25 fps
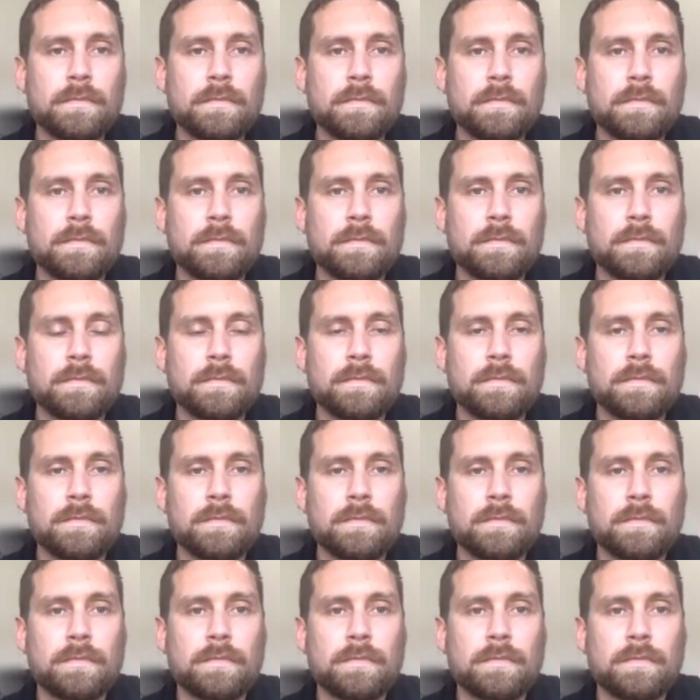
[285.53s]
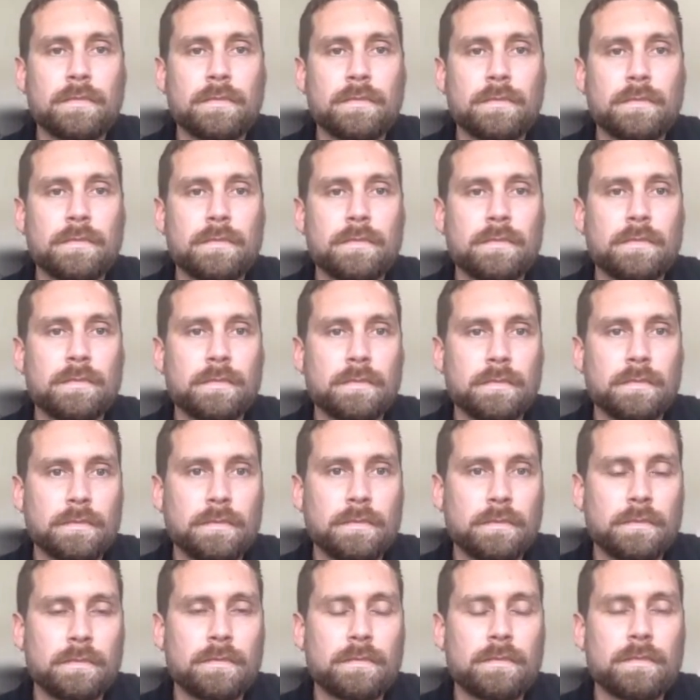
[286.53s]

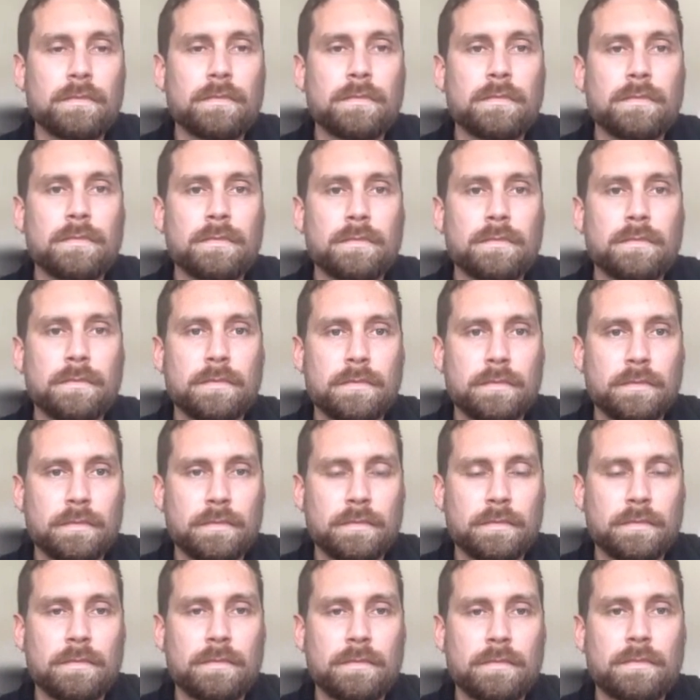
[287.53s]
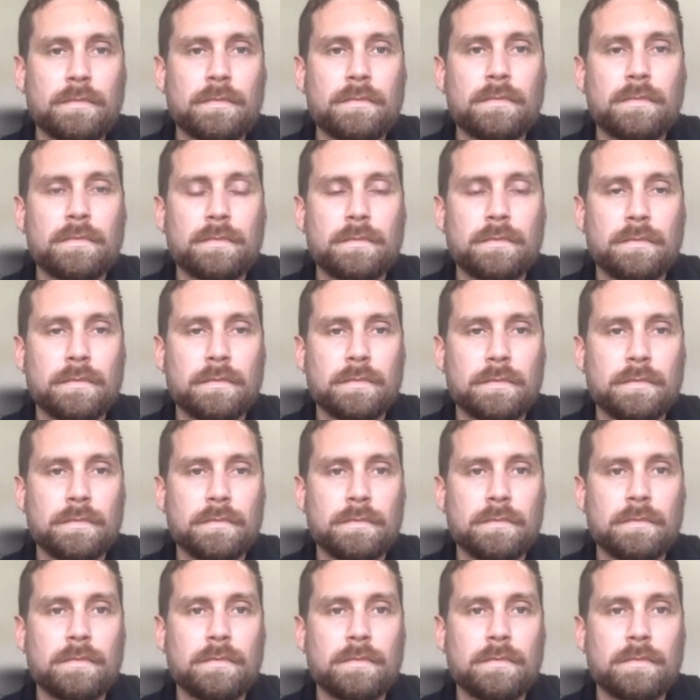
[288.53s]
(not speaking)